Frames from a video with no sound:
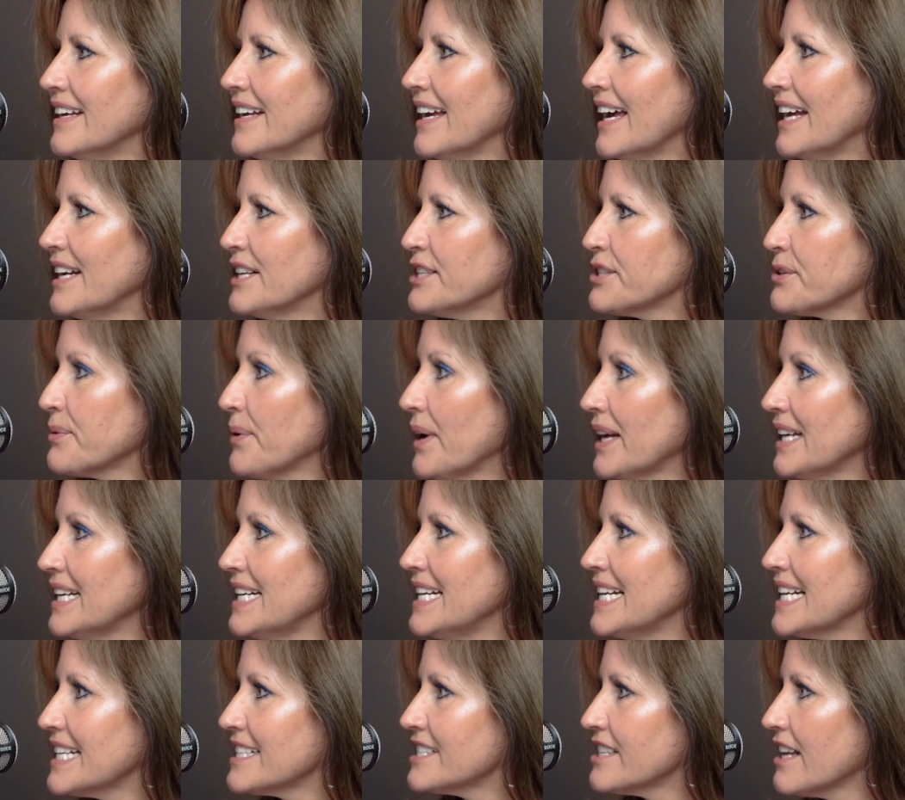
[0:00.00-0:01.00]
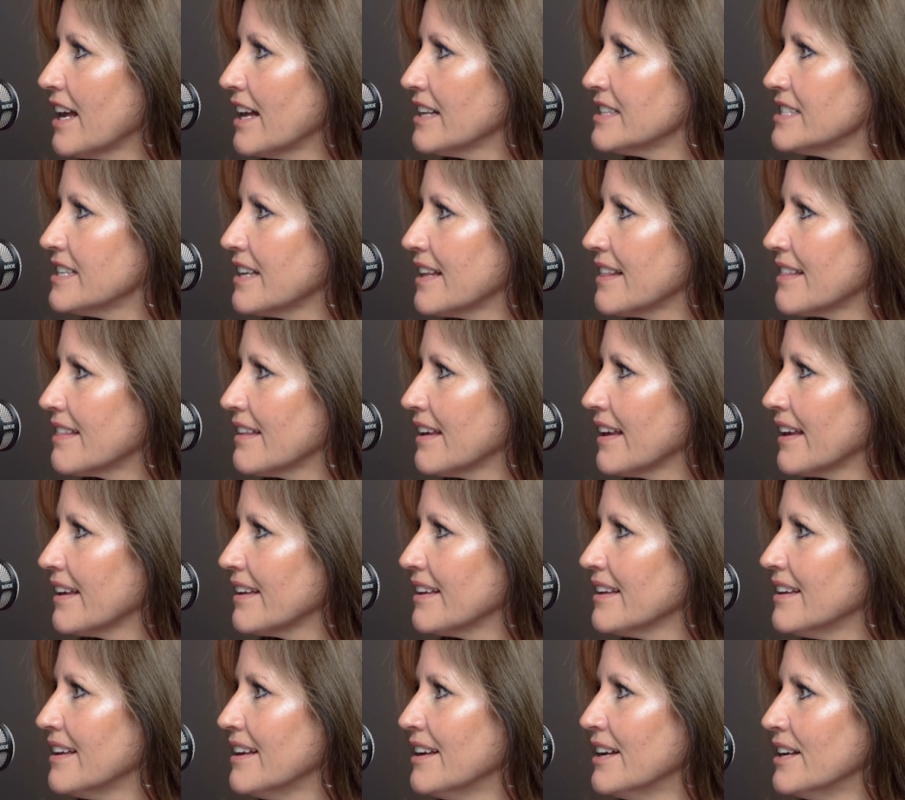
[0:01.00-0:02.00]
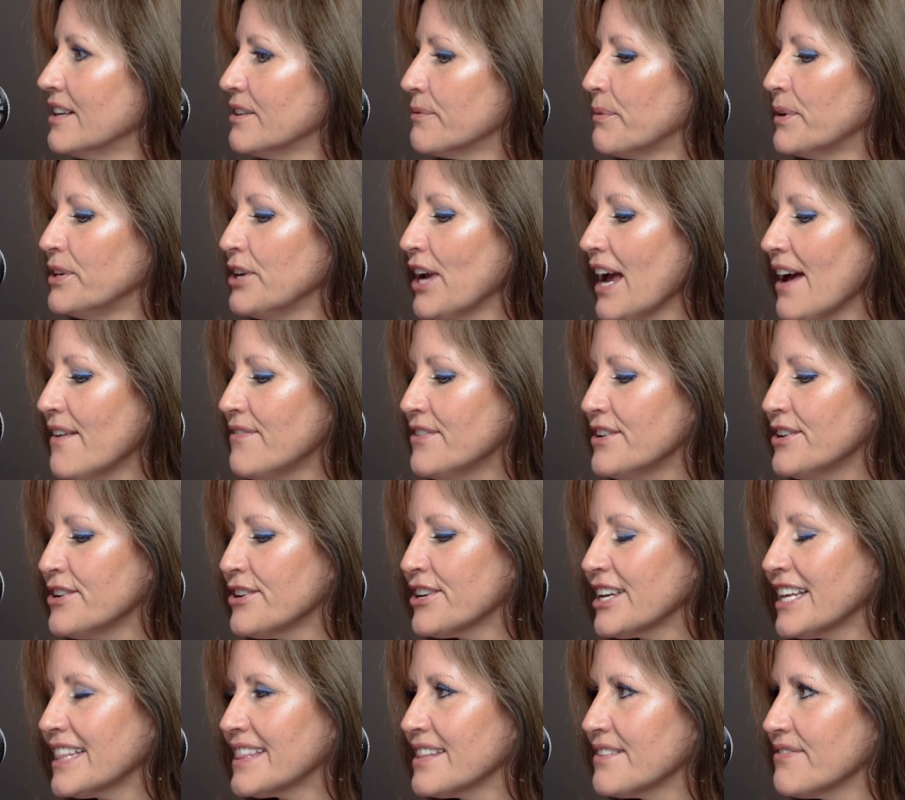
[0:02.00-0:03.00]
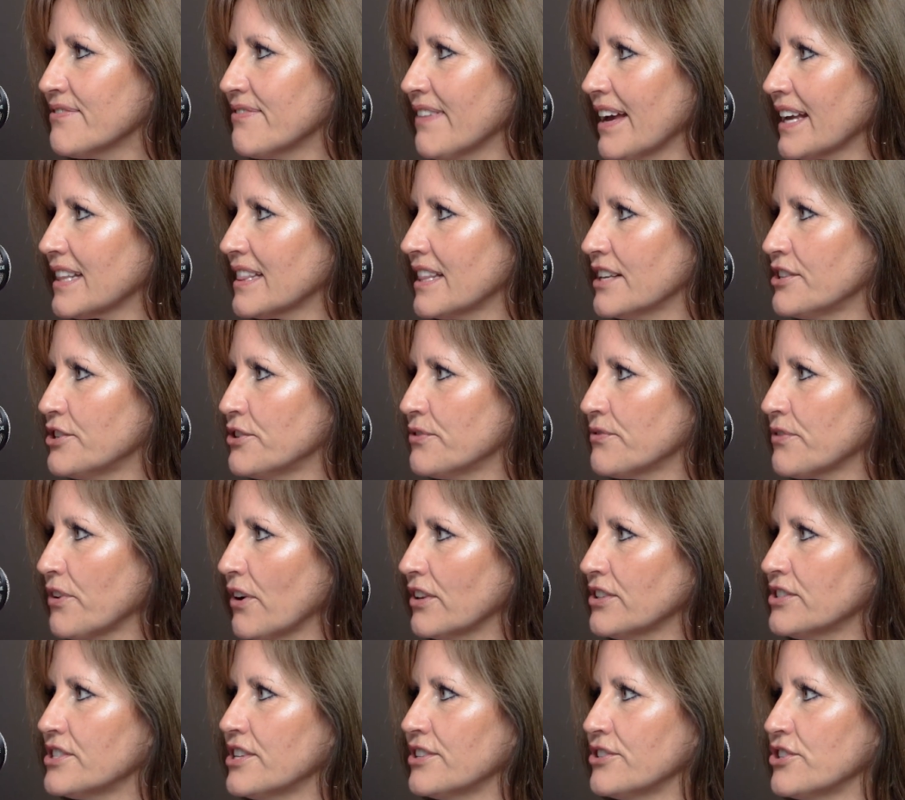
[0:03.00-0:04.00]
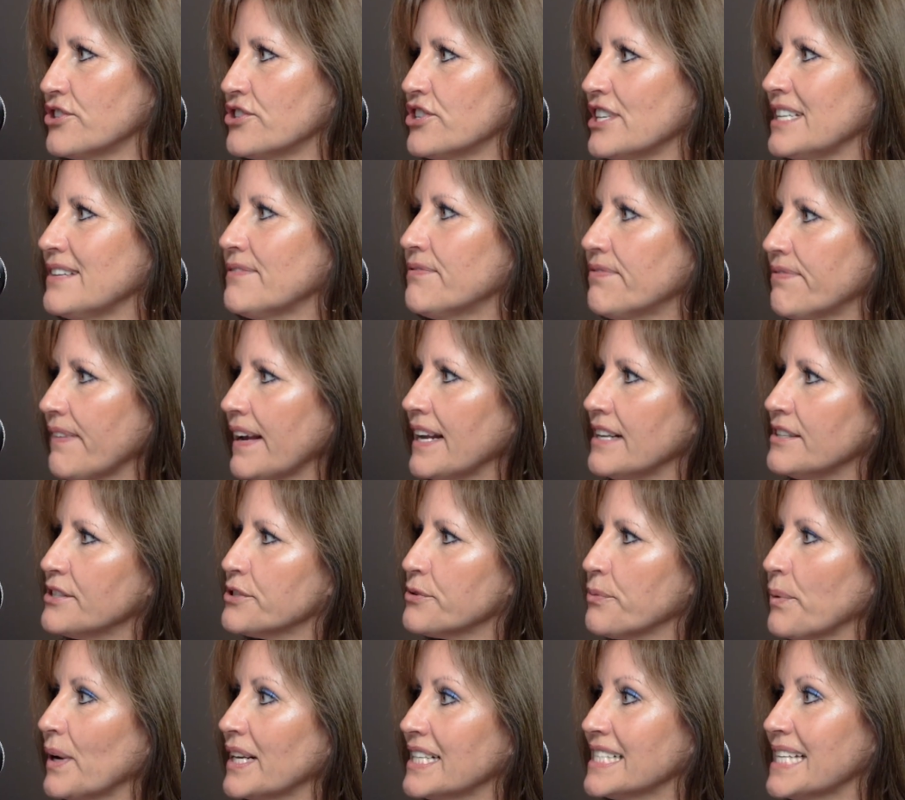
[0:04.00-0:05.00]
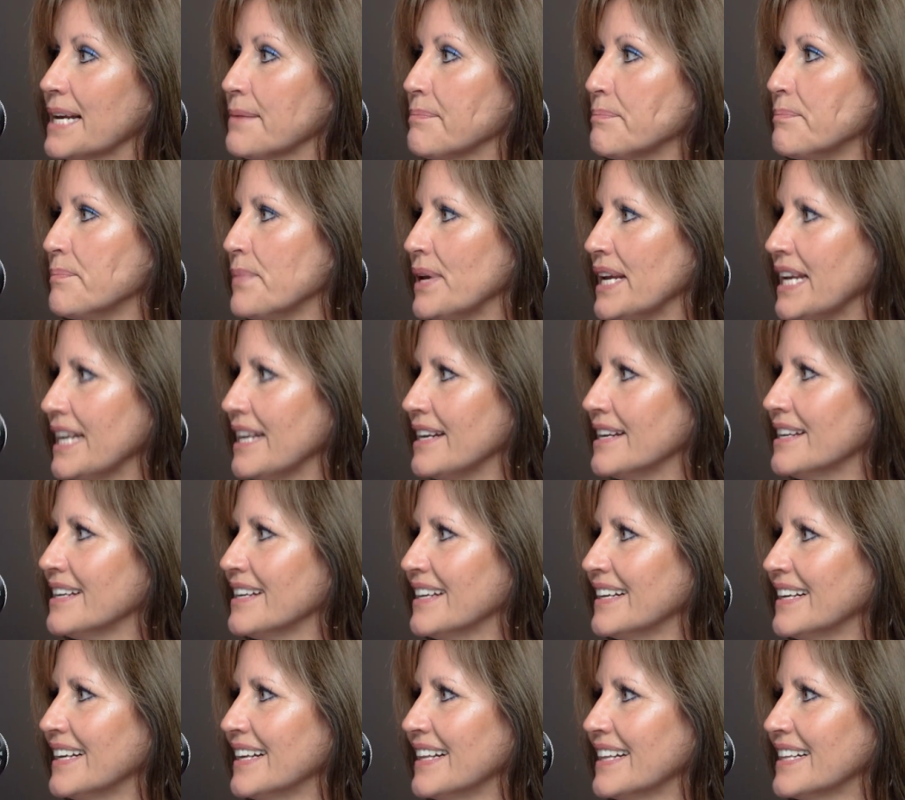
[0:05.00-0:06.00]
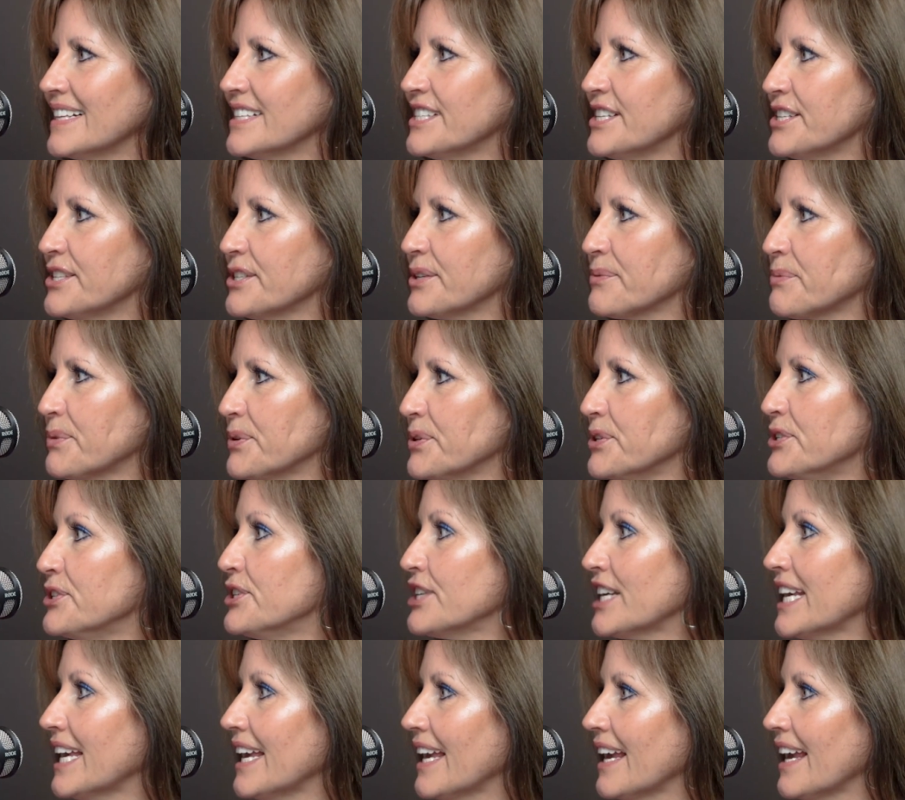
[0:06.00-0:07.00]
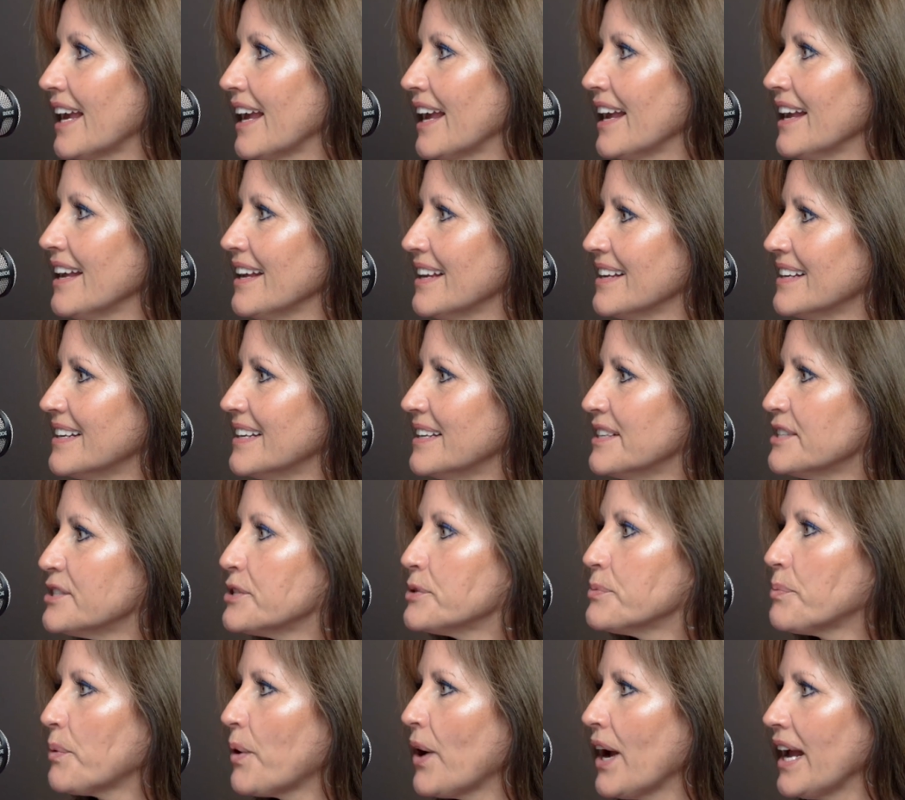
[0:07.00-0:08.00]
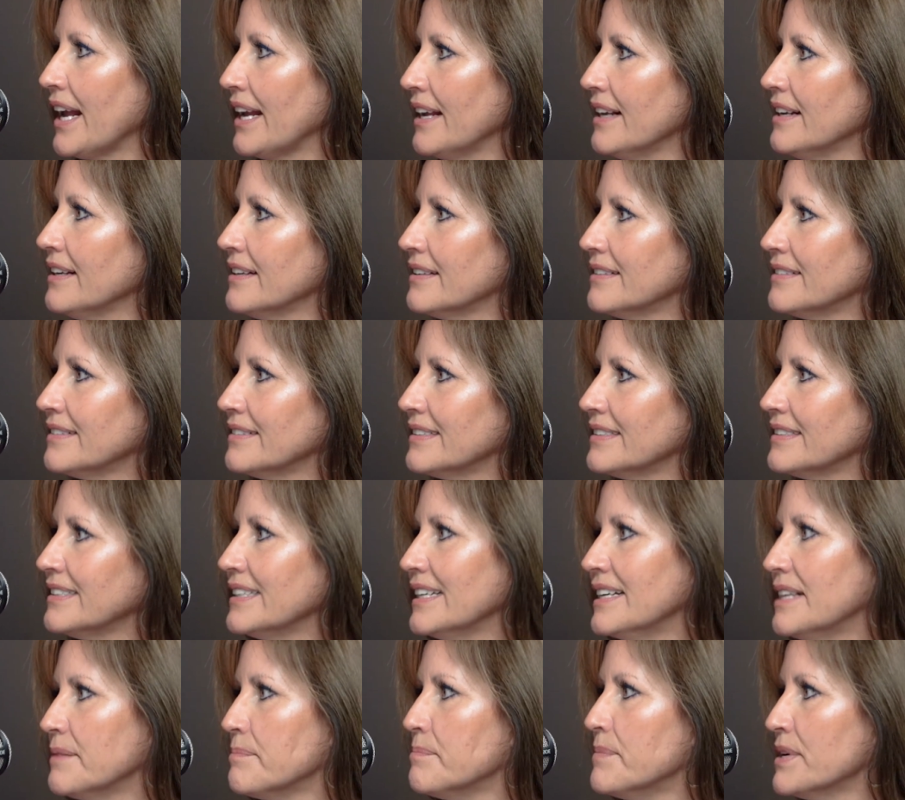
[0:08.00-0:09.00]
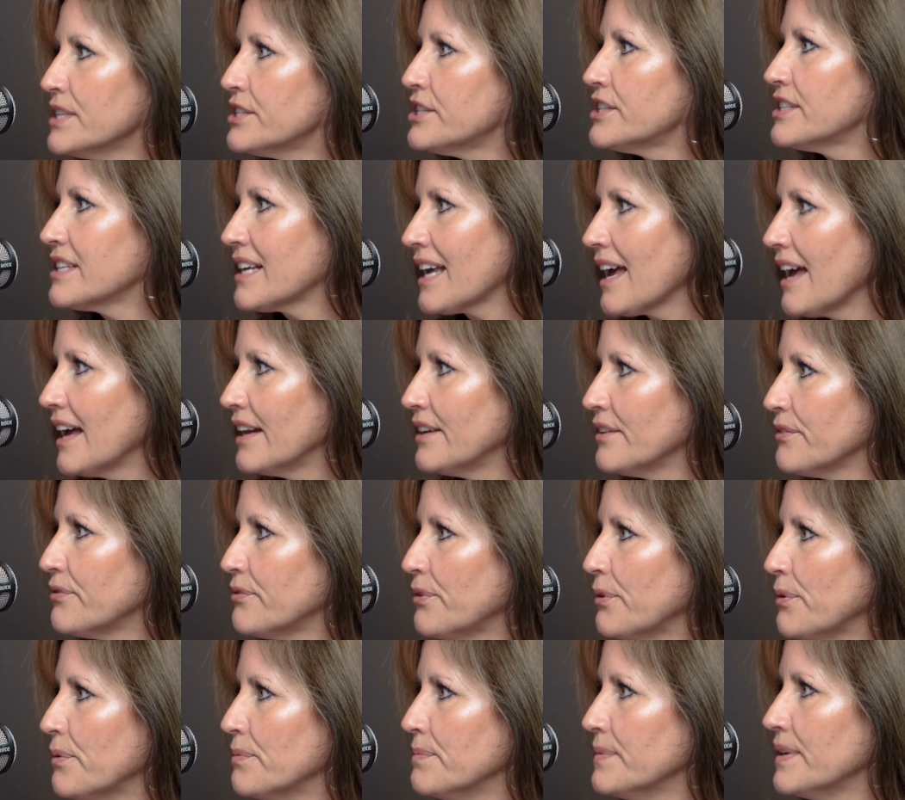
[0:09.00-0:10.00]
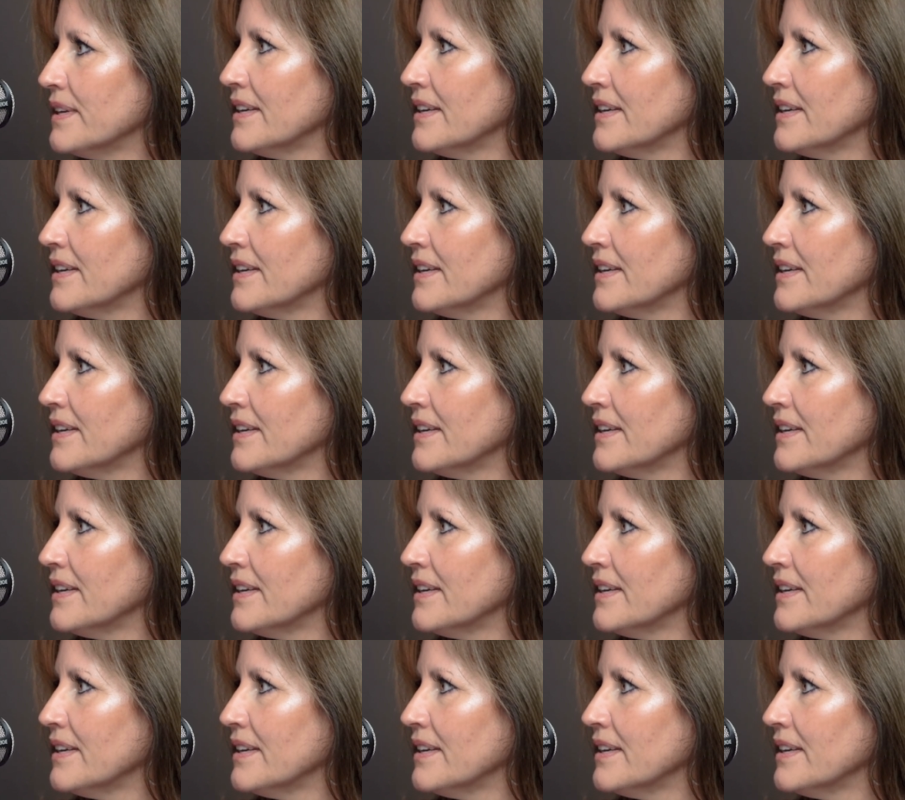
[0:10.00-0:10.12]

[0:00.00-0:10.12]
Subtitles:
And it's quite an exciting thing. When you have a look at the fact that you've got G-Fense, what does that mean? This is a wound care spray in a mist kind of form.